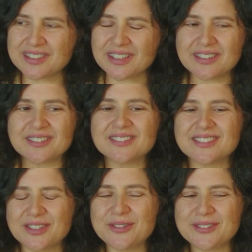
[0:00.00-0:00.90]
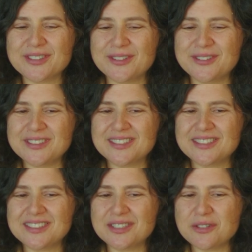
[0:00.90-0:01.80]
Like, so
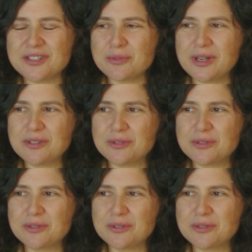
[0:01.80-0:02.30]
it's a way to